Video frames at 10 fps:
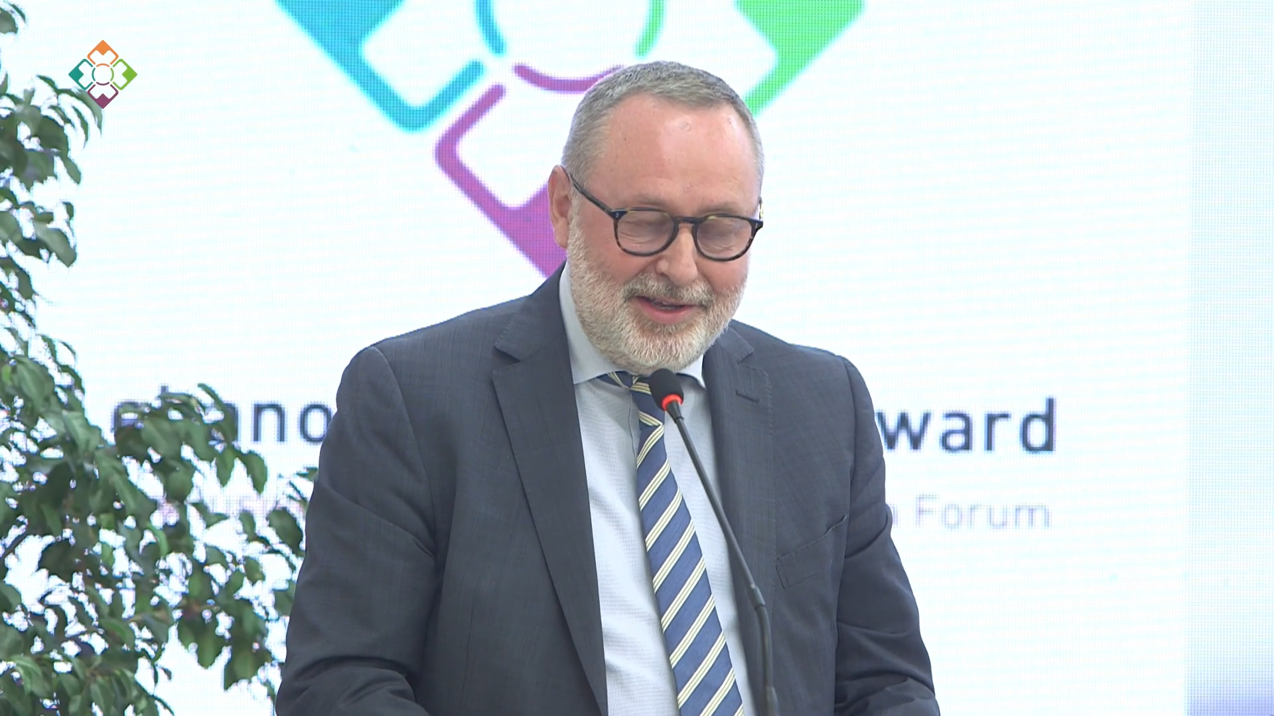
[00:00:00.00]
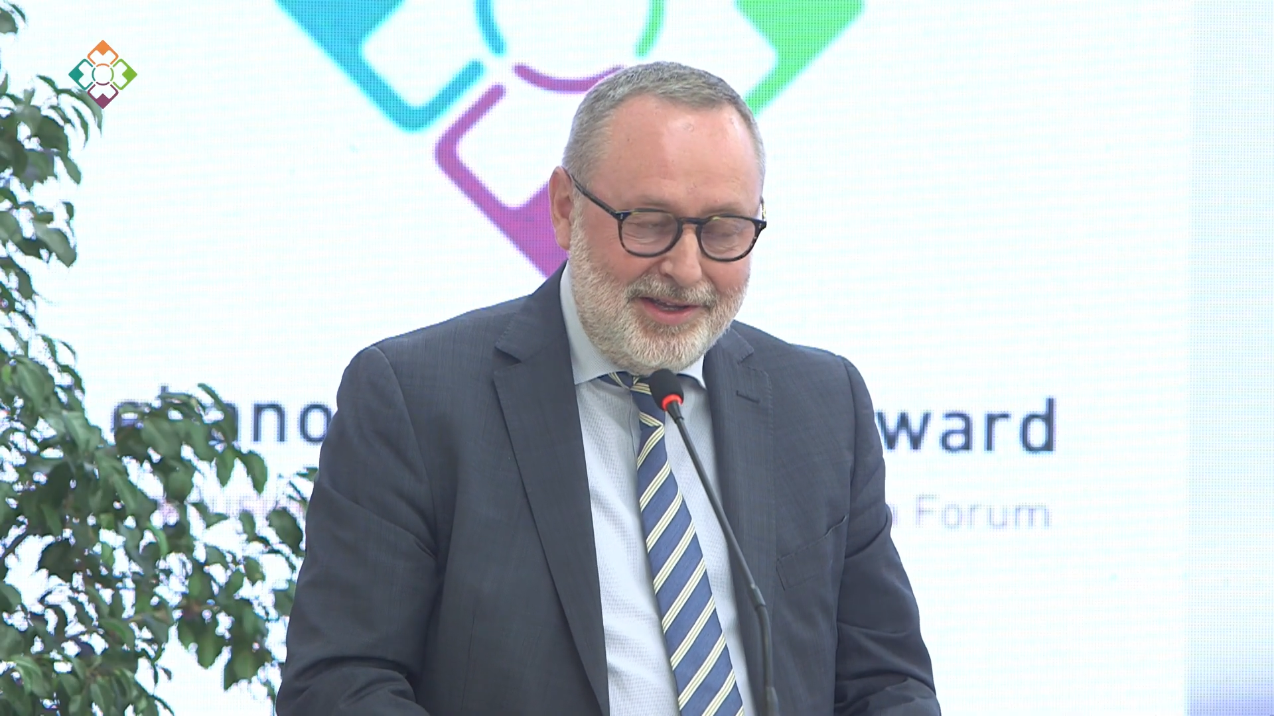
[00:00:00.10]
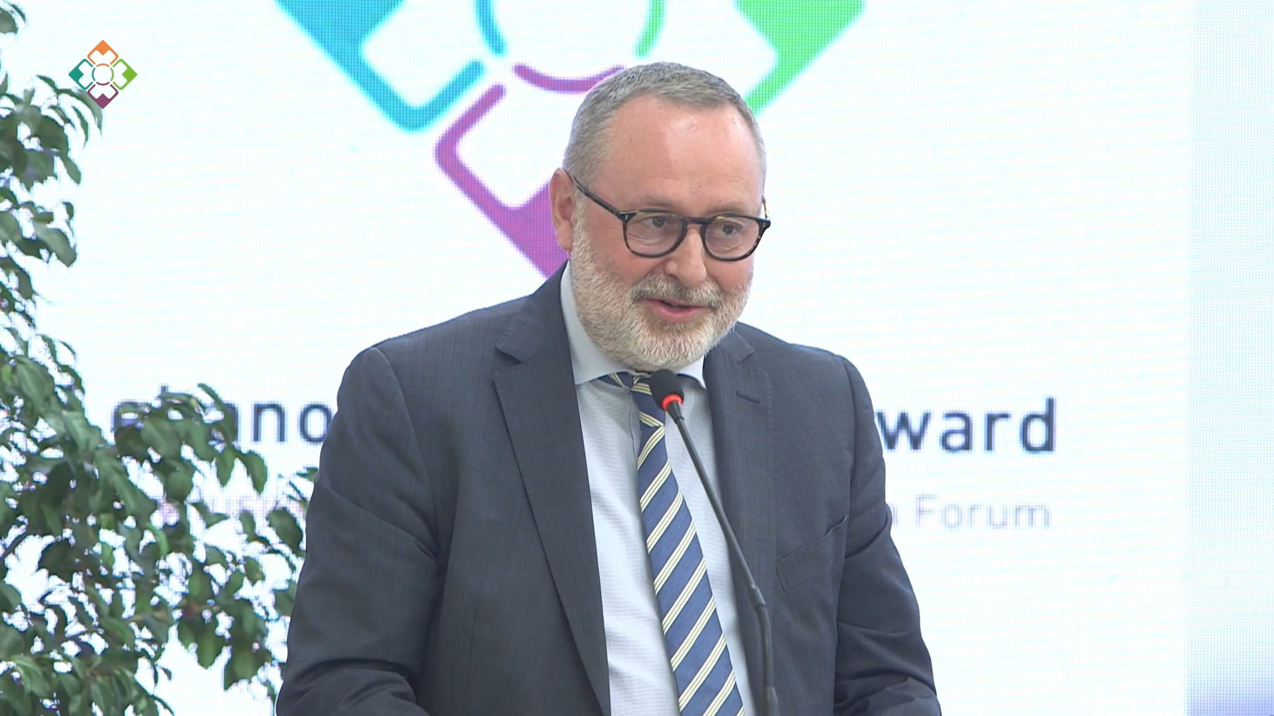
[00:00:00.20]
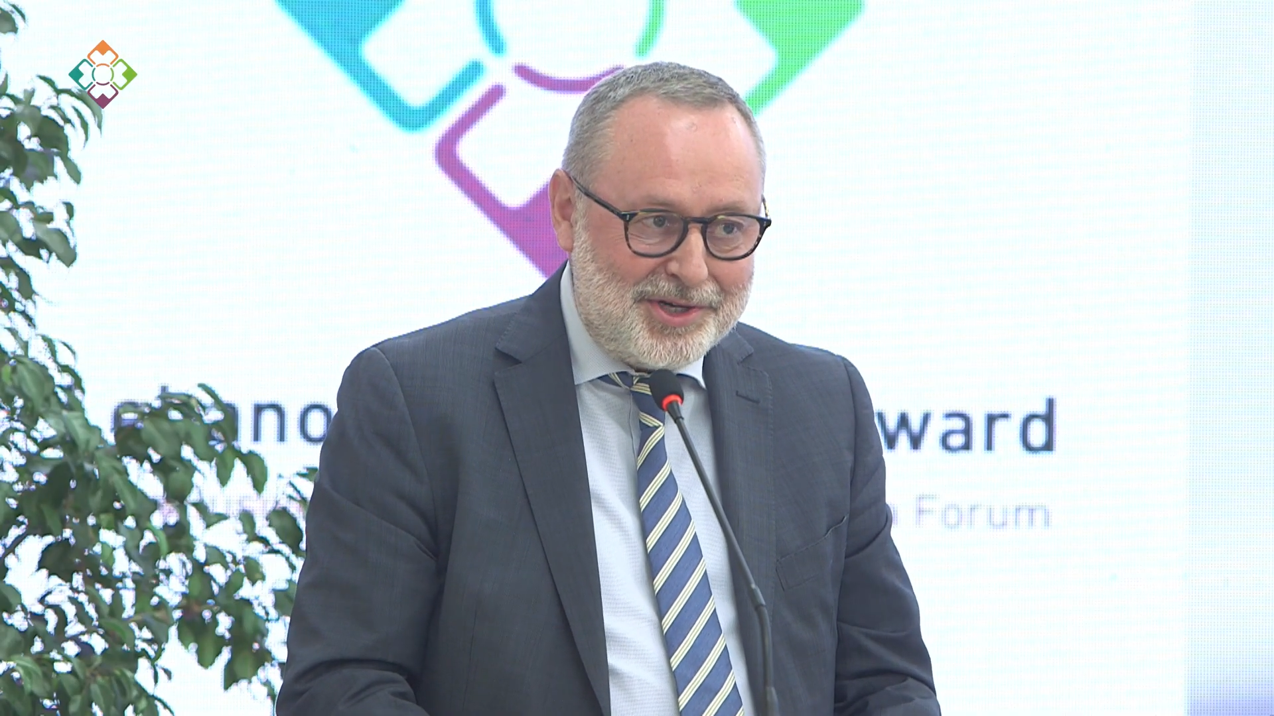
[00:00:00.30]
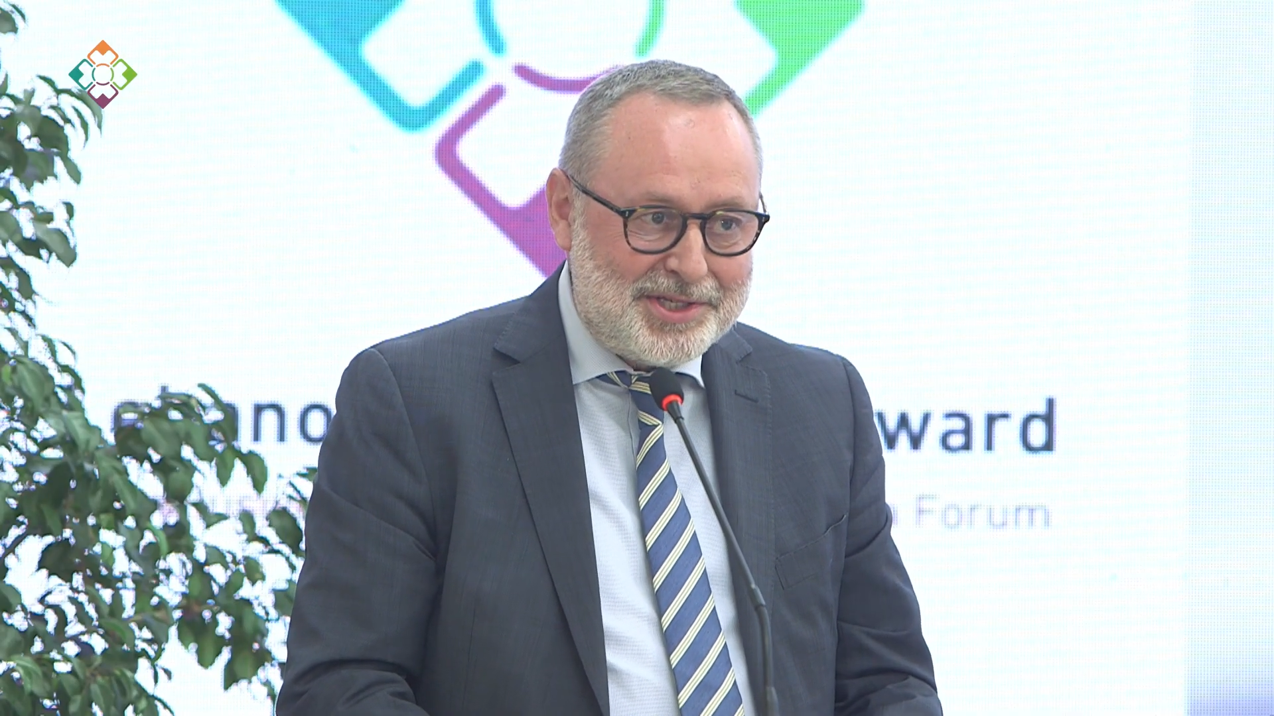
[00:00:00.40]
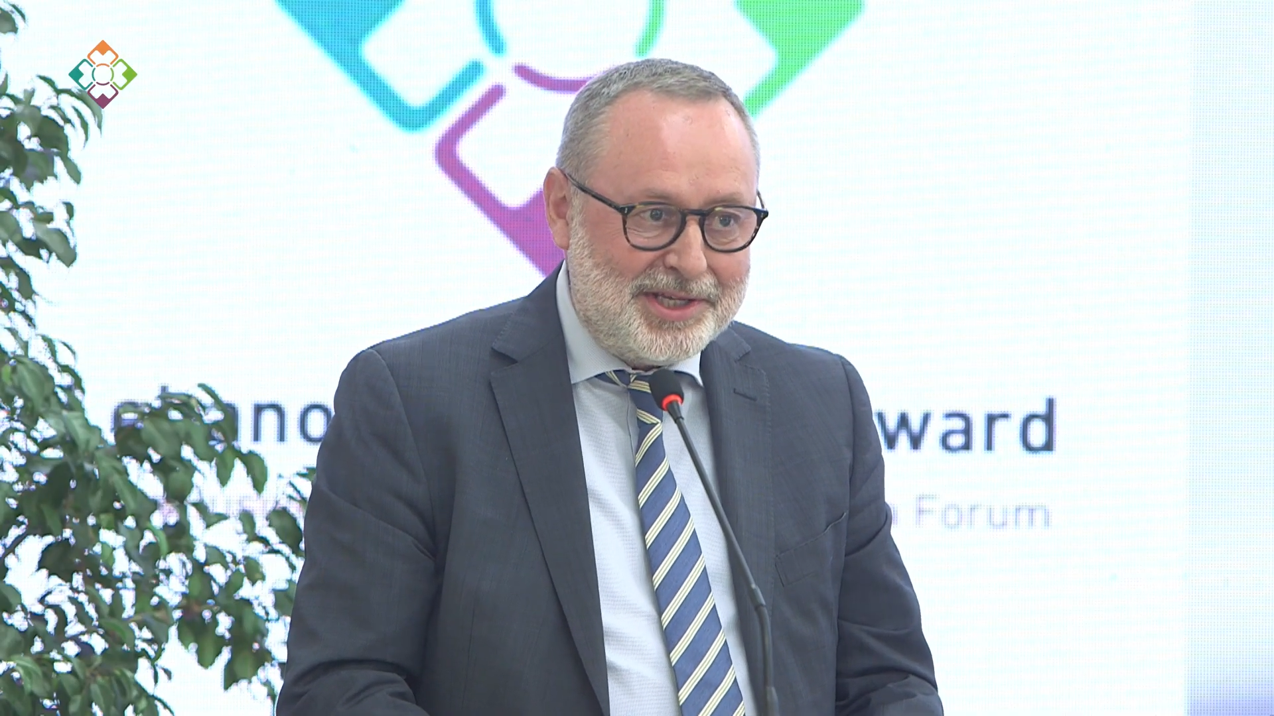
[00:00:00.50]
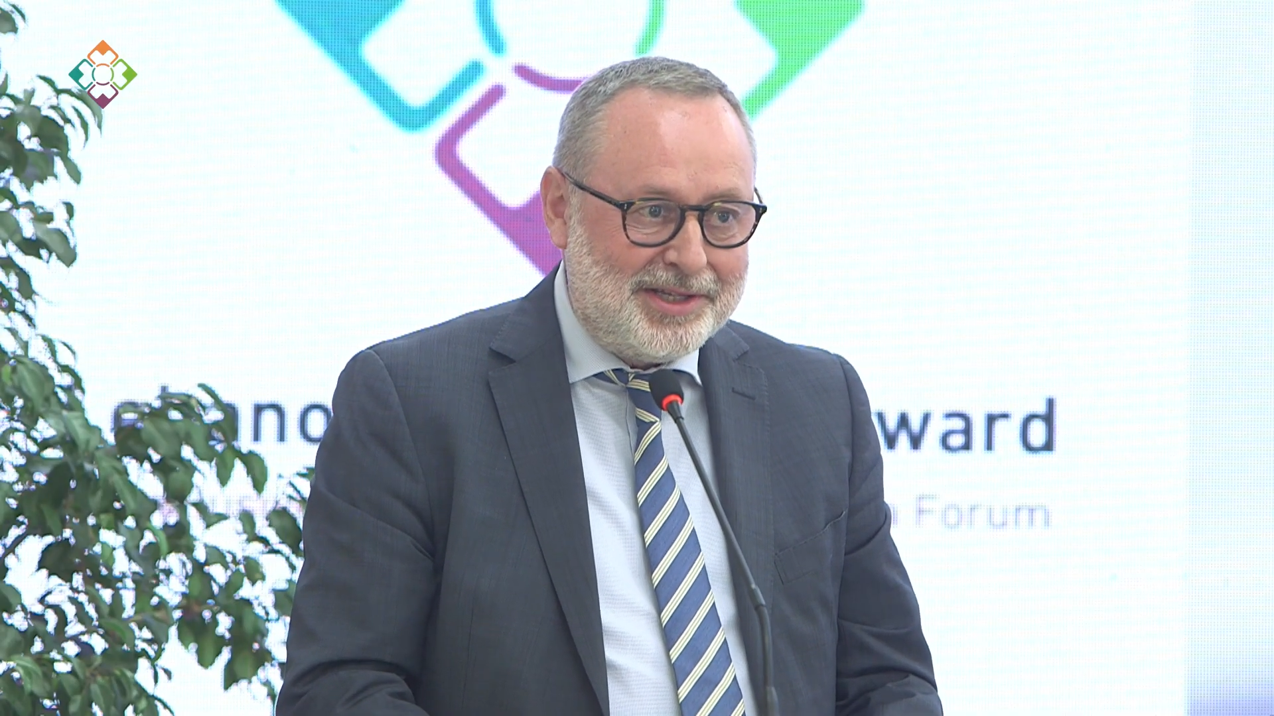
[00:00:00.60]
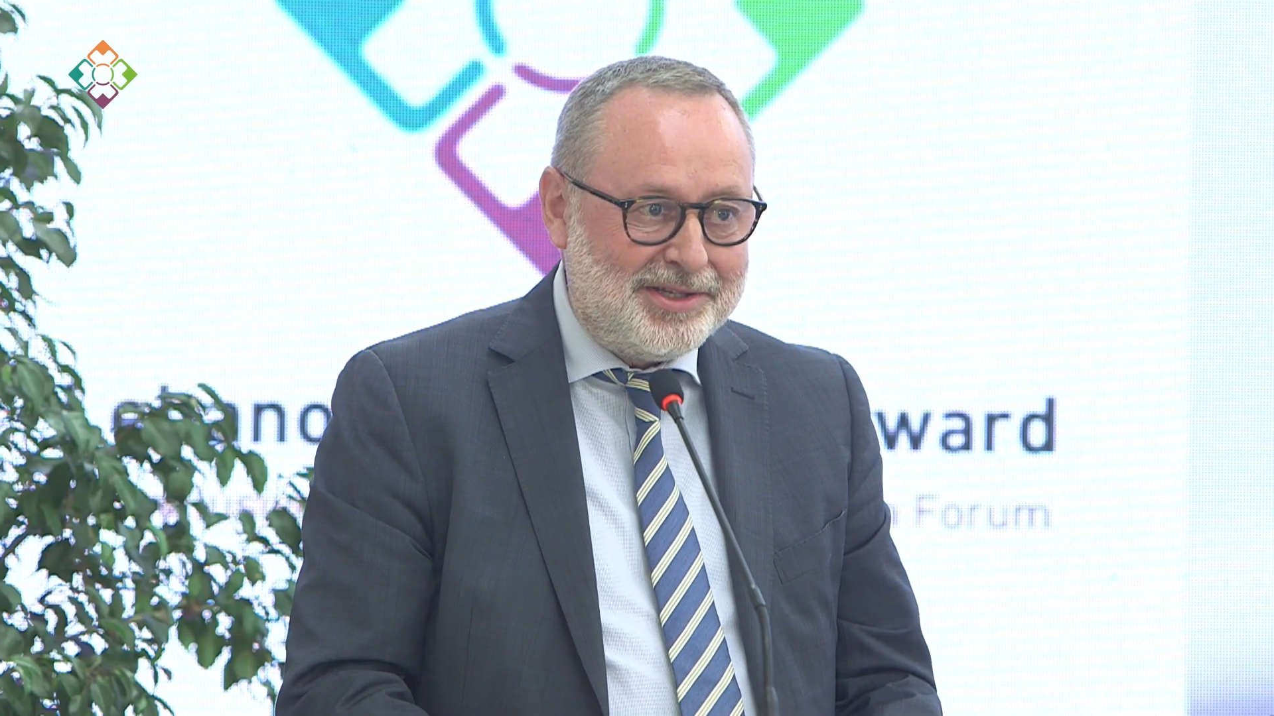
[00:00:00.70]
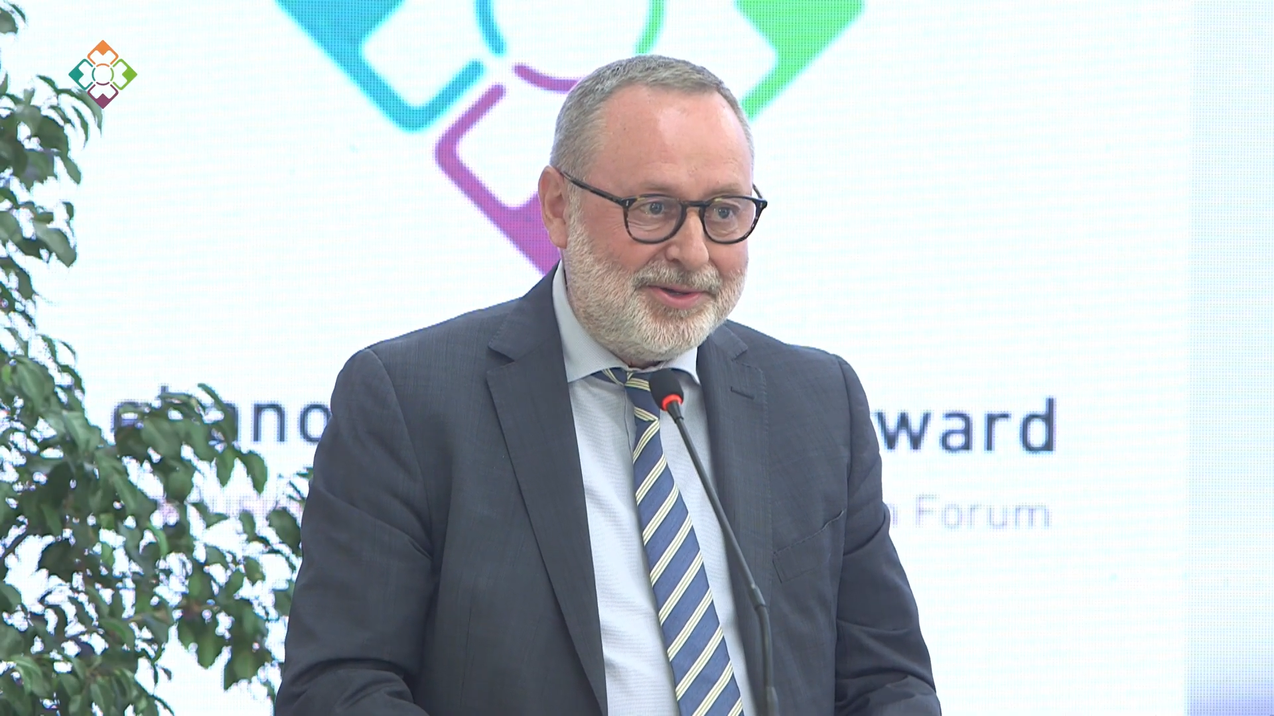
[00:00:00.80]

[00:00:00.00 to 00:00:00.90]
interesting